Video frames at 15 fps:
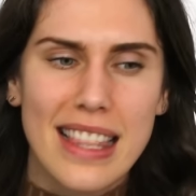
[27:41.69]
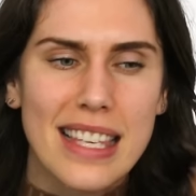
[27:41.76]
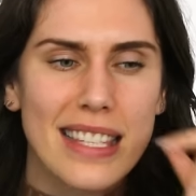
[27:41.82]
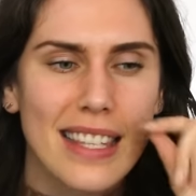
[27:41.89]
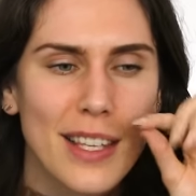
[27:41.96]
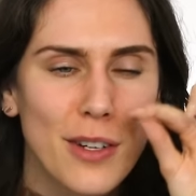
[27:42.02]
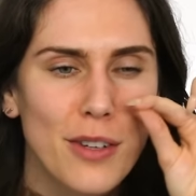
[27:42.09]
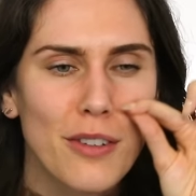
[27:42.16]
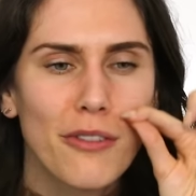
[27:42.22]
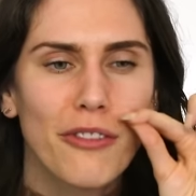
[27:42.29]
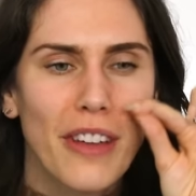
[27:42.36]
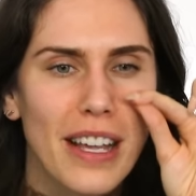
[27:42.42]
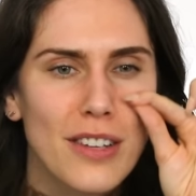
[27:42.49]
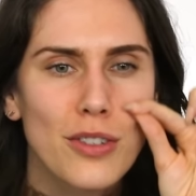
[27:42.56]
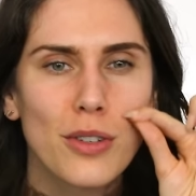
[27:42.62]
This little
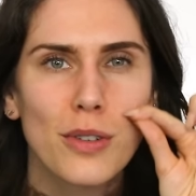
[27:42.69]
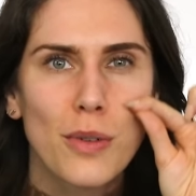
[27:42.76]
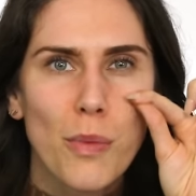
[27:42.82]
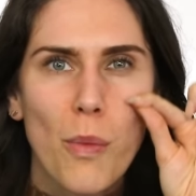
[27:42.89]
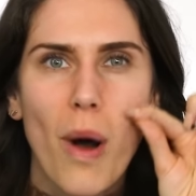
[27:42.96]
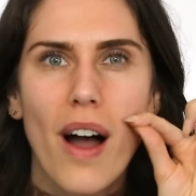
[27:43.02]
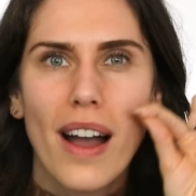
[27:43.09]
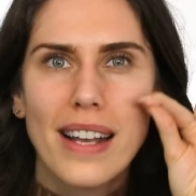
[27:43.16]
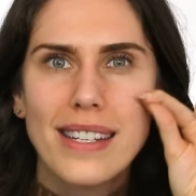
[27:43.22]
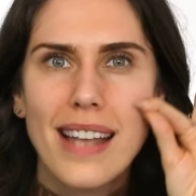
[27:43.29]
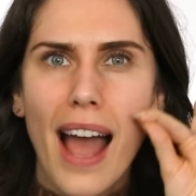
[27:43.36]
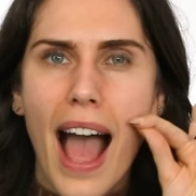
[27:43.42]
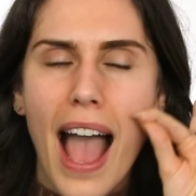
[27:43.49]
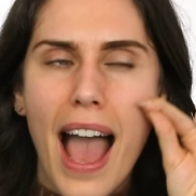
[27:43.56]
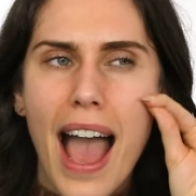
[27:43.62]
facial wand,
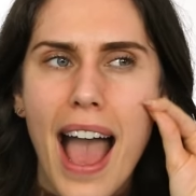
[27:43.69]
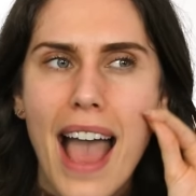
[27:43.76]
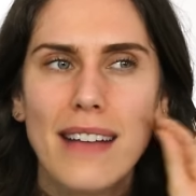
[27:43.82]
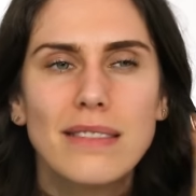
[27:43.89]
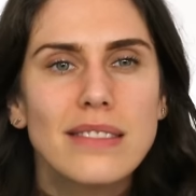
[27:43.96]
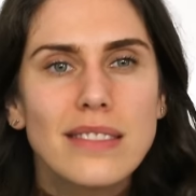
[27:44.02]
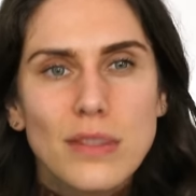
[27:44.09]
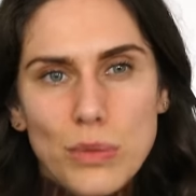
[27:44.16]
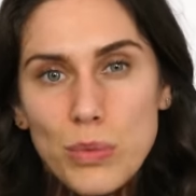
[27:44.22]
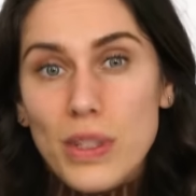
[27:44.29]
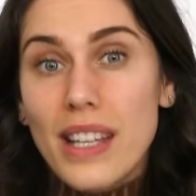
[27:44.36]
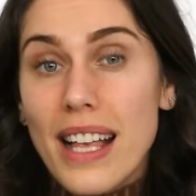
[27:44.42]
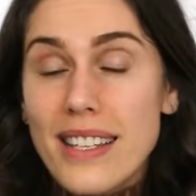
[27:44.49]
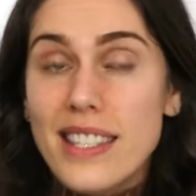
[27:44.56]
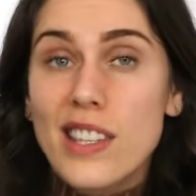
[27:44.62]
I,
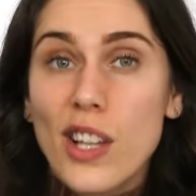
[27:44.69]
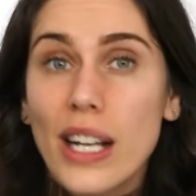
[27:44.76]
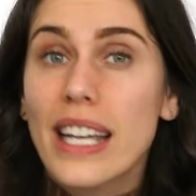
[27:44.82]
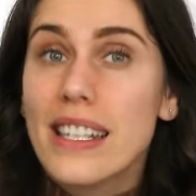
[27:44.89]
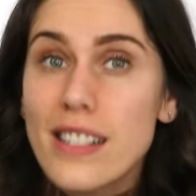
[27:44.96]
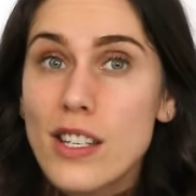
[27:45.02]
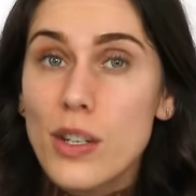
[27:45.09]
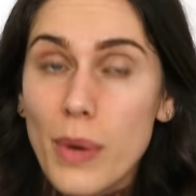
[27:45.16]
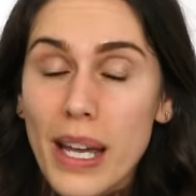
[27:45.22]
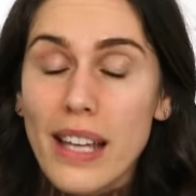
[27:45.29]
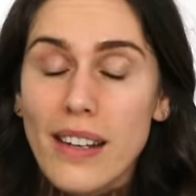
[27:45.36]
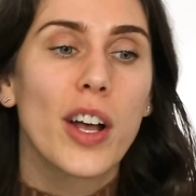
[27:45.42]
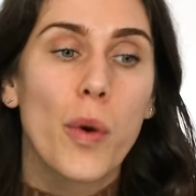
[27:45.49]
let's look into it.